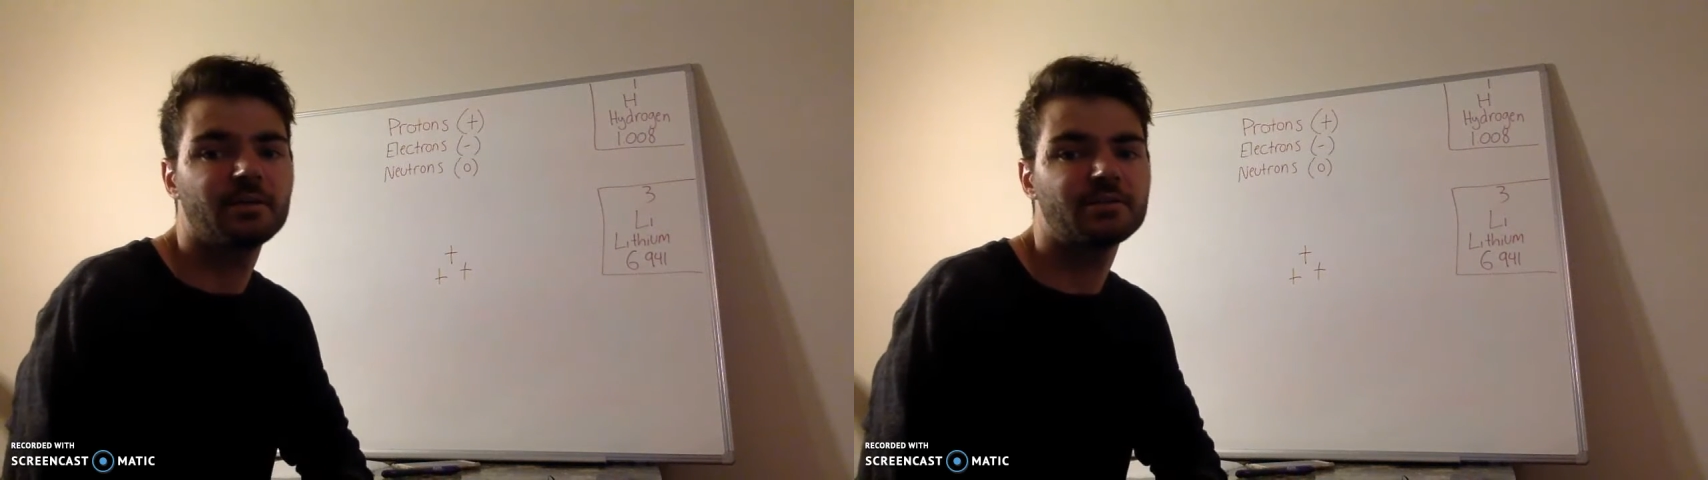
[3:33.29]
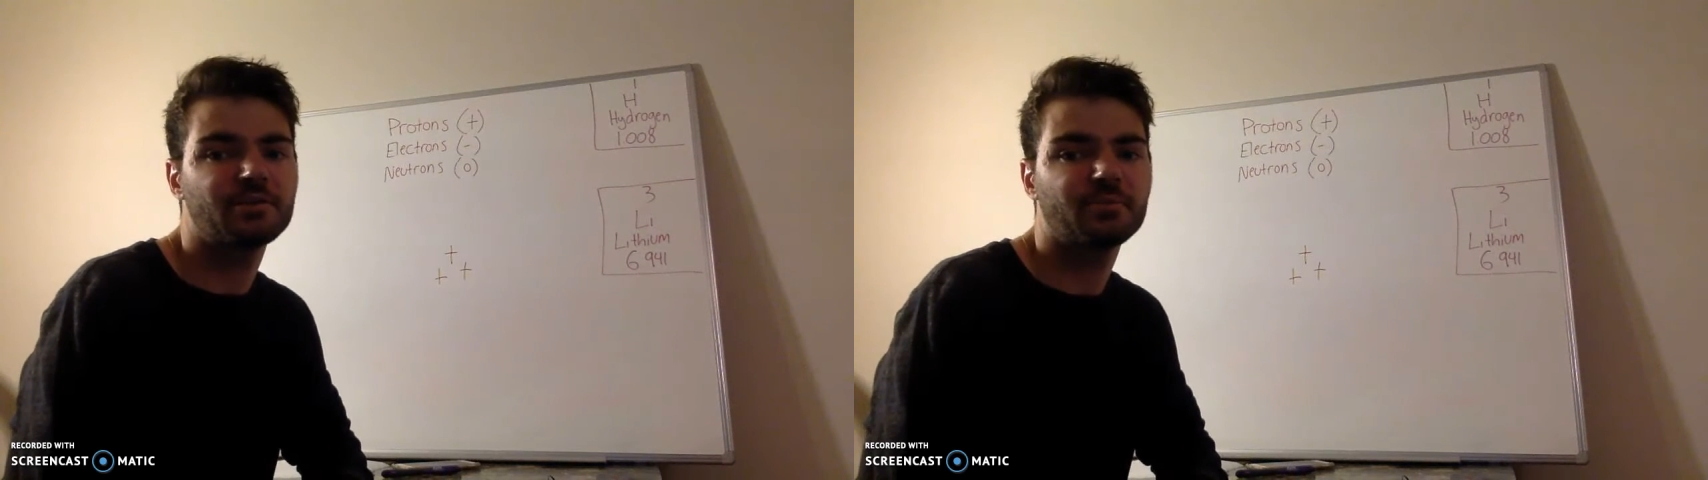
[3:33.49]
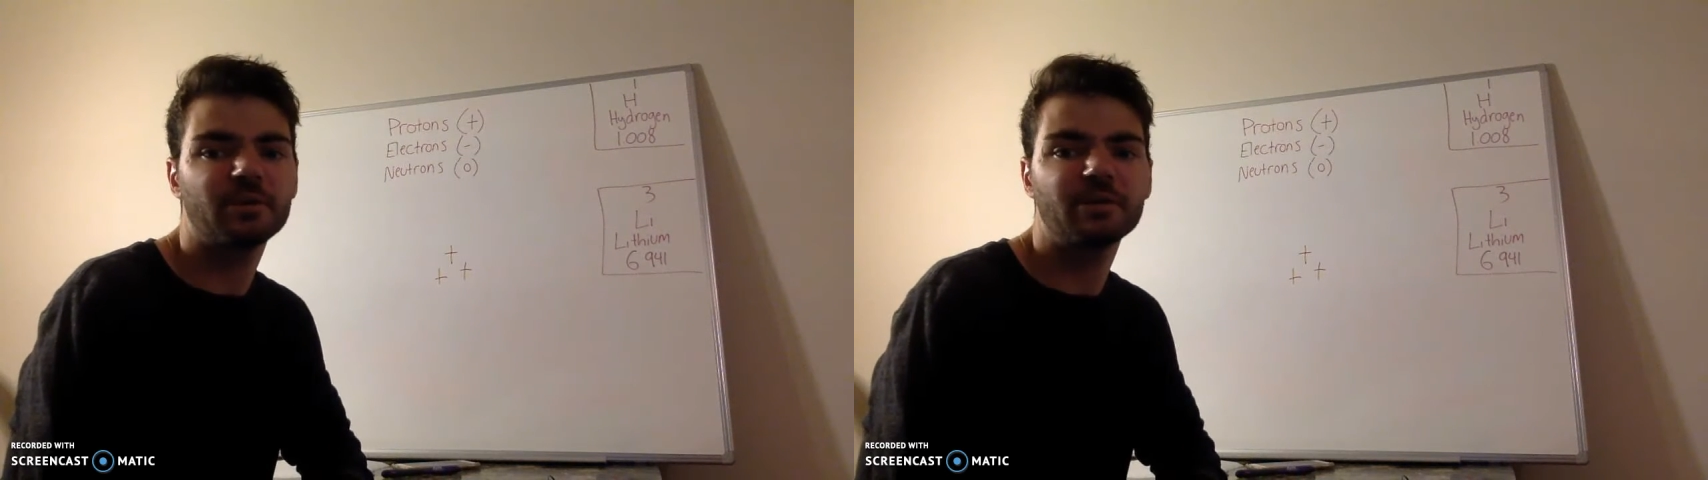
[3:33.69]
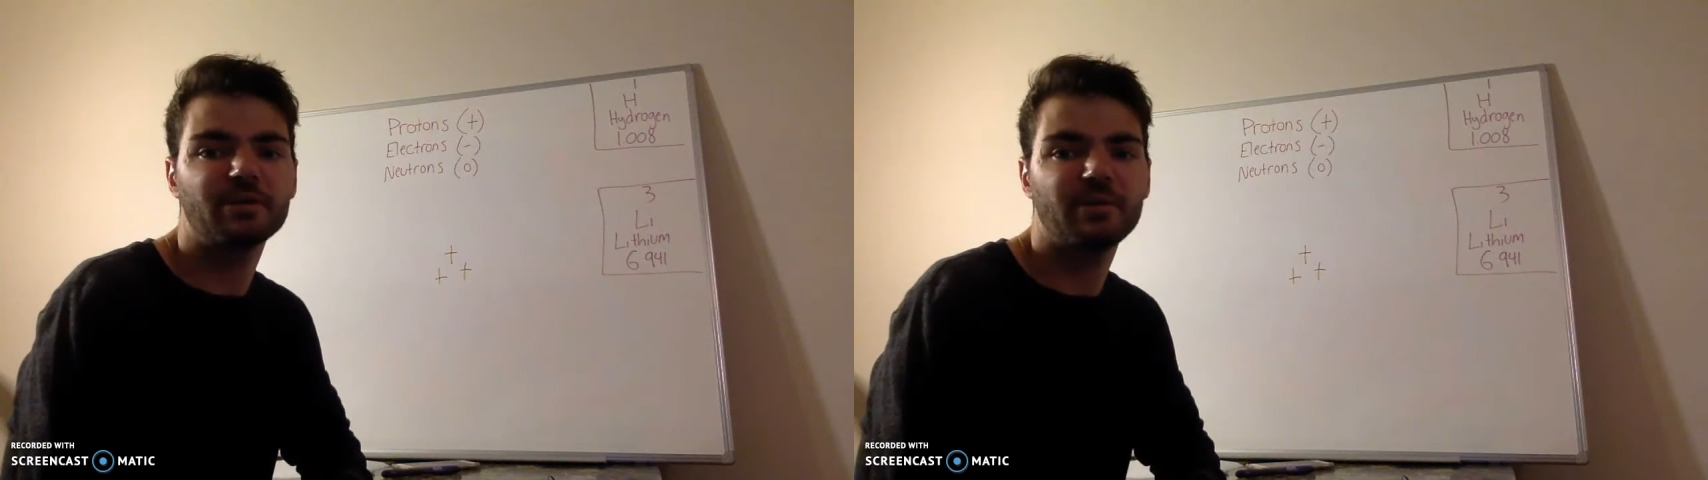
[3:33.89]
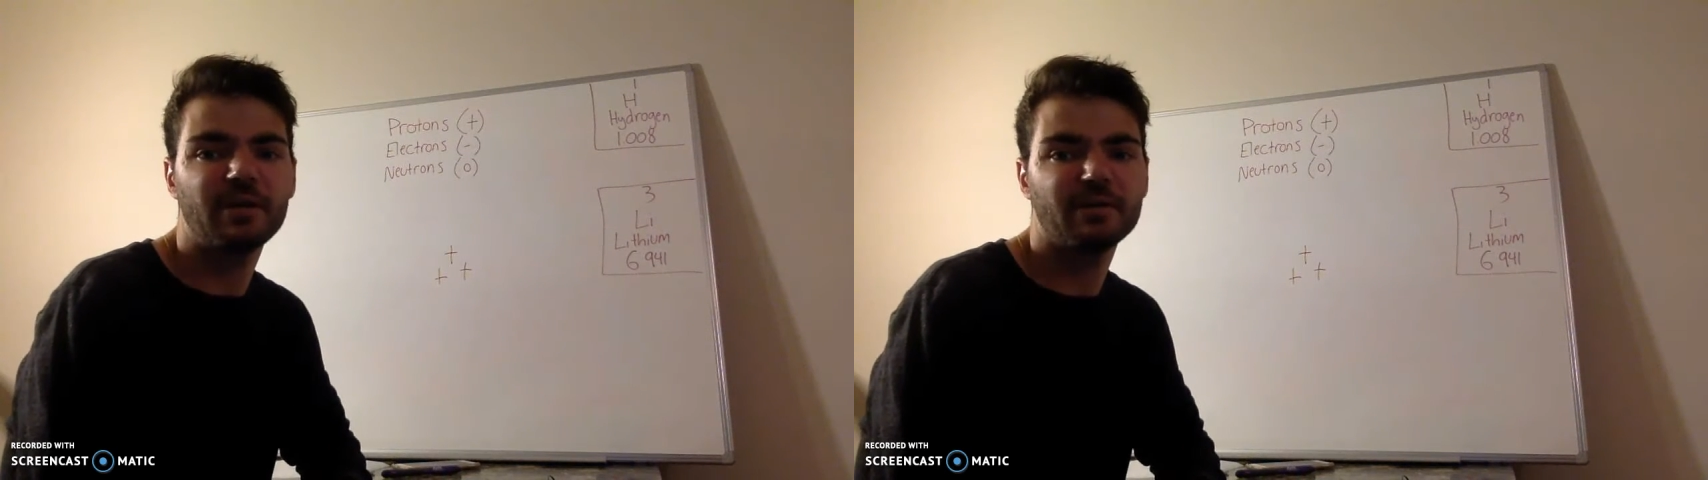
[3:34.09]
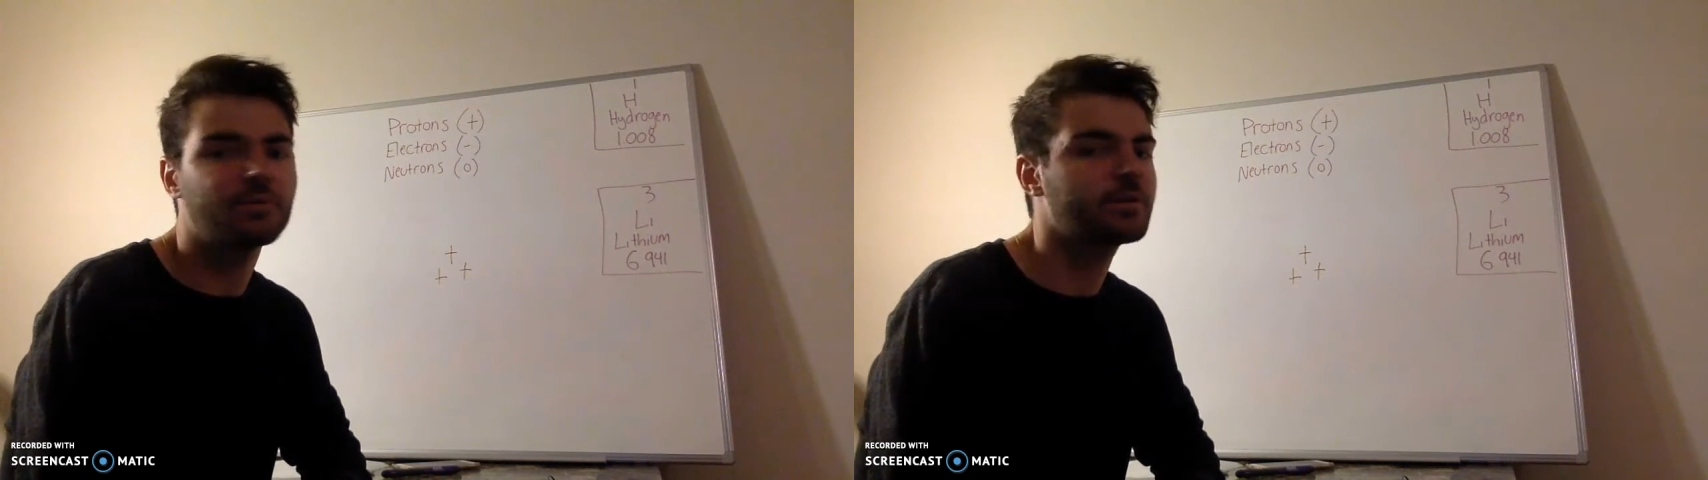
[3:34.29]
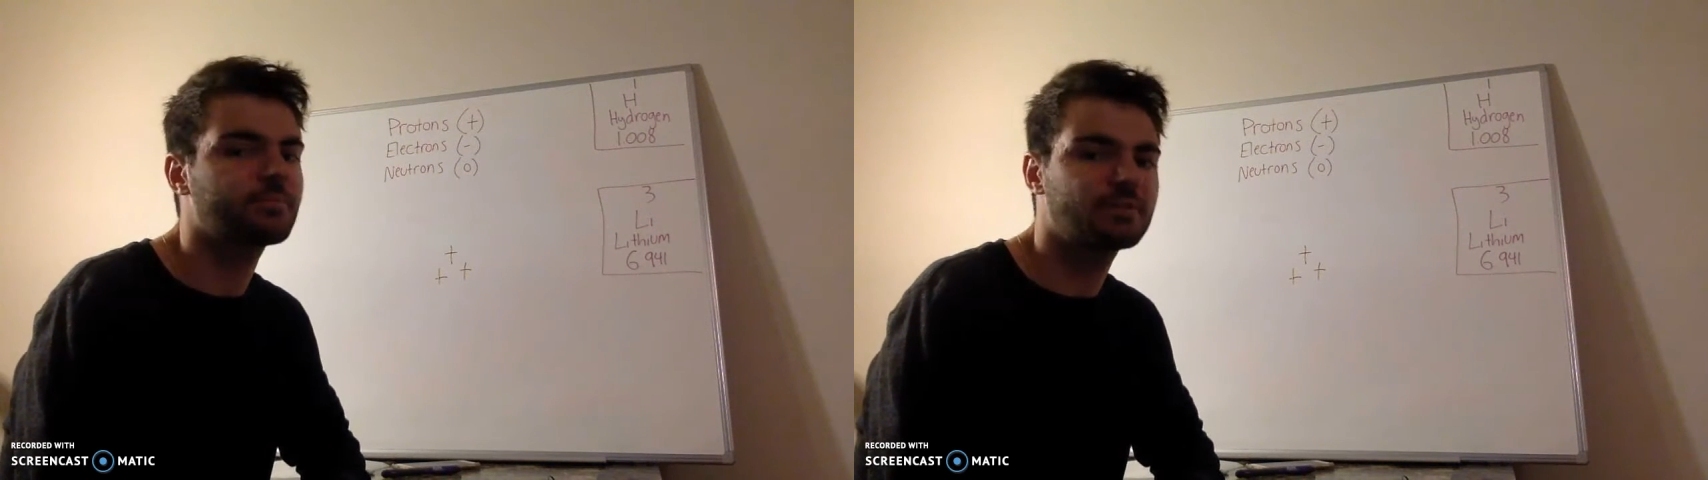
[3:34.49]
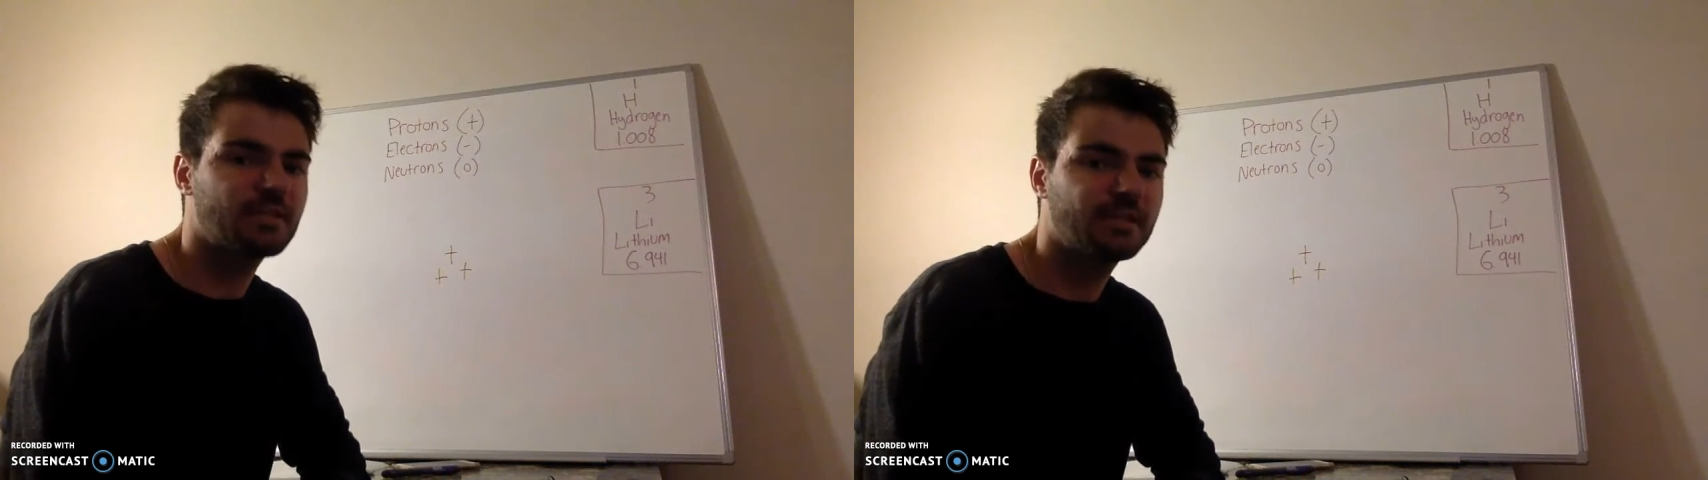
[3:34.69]
So we're going to go ahead and we're going to
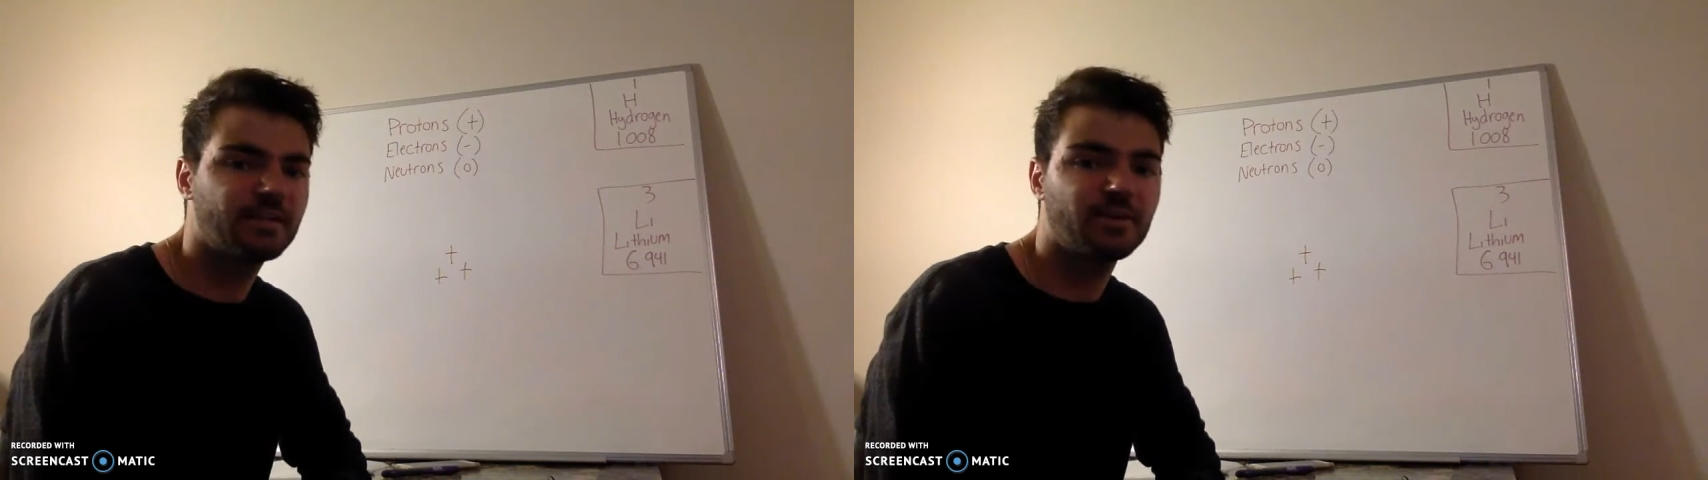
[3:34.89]
pretend that